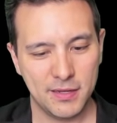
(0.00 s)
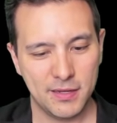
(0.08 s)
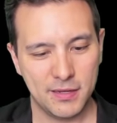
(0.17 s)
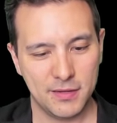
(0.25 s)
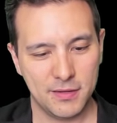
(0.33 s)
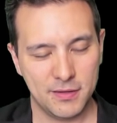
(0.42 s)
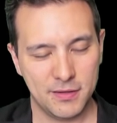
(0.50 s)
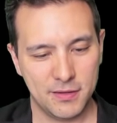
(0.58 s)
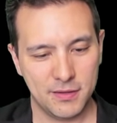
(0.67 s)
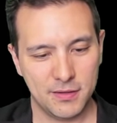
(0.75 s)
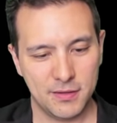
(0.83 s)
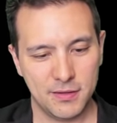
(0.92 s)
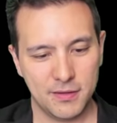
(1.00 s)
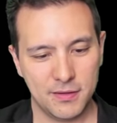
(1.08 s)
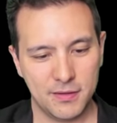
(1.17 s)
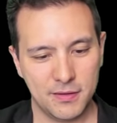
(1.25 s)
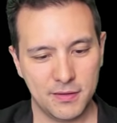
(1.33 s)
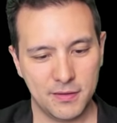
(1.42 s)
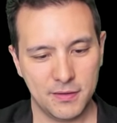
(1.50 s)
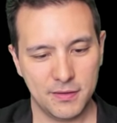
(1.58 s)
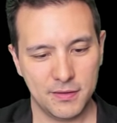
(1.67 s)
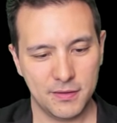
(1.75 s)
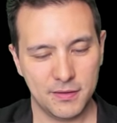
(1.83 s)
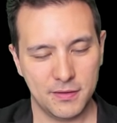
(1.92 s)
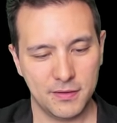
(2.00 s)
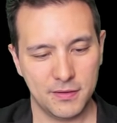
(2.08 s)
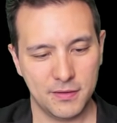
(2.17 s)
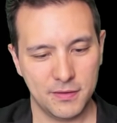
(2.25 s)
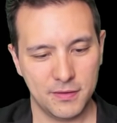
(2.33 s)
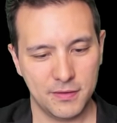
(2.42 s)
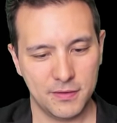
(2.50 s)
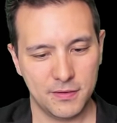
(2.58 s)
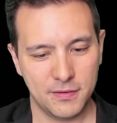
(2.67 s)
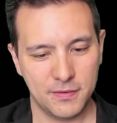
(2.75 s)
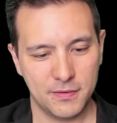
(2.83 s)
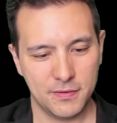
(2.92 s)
[no speech]